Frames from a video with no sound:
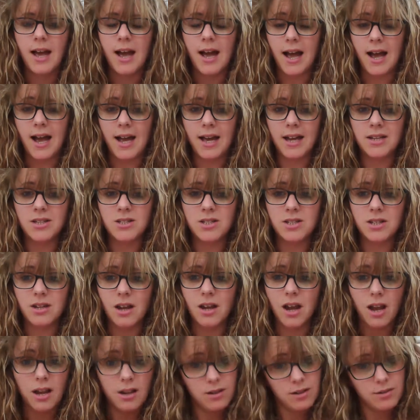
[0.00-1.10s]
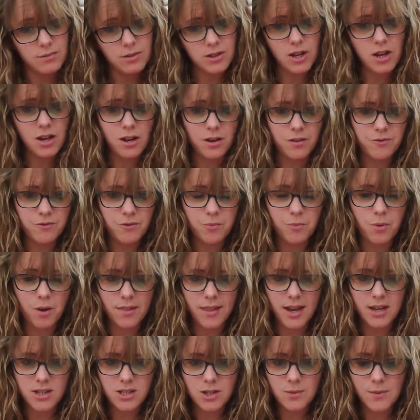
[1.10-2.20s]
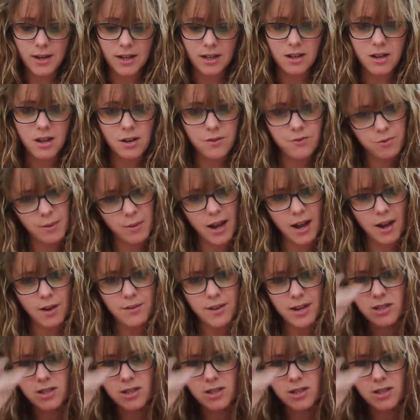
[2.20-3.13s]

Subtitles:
and learn from what they're doing, learn from how they